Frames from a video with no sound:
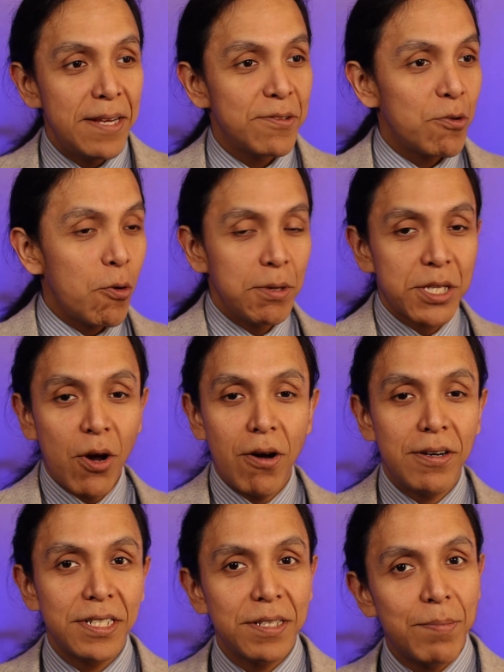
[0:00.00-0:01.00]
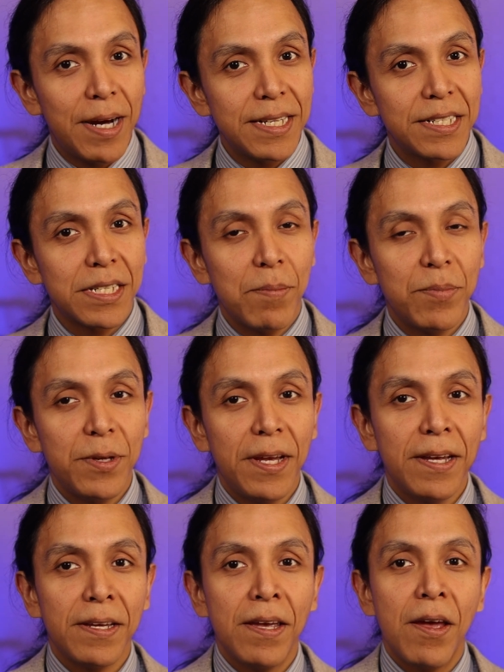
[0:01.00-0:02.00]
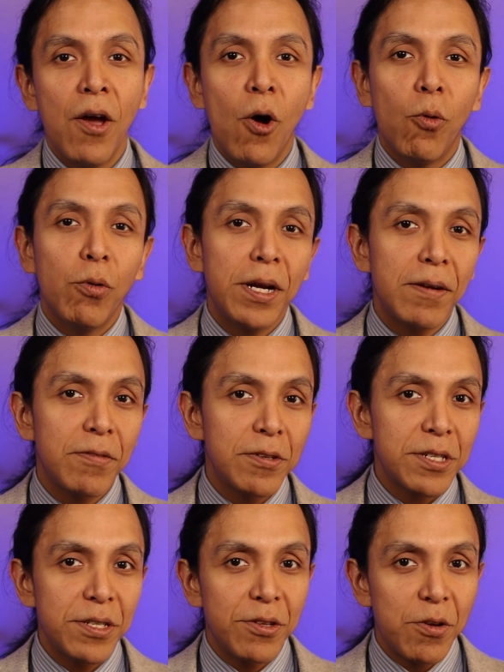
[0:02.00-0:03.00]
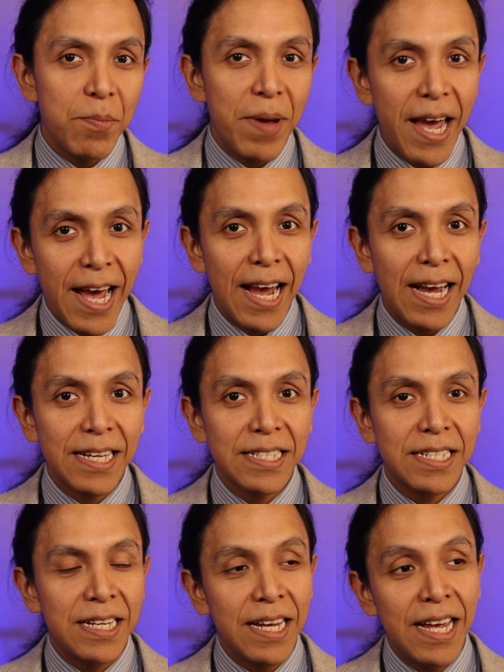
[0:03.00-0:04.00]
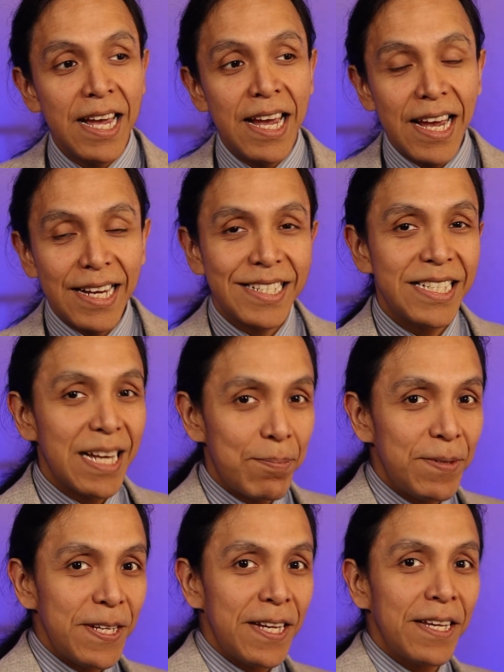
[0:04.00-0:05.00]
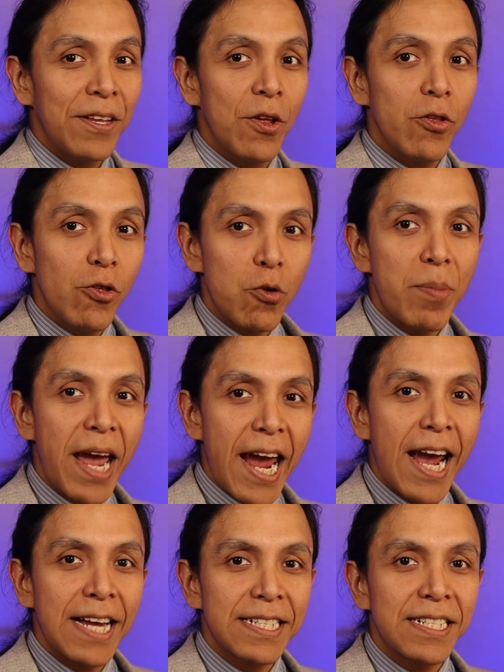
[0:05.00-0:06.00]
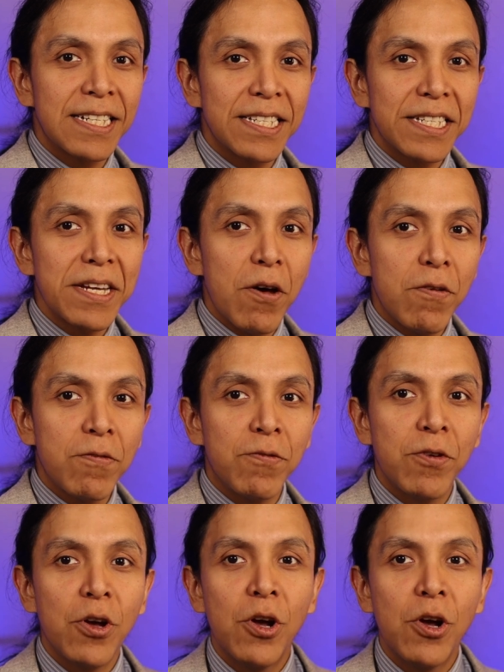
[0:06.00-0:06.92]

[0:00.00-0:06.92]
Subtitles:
They're always haunted by something, whatever's in their past, accepting their past self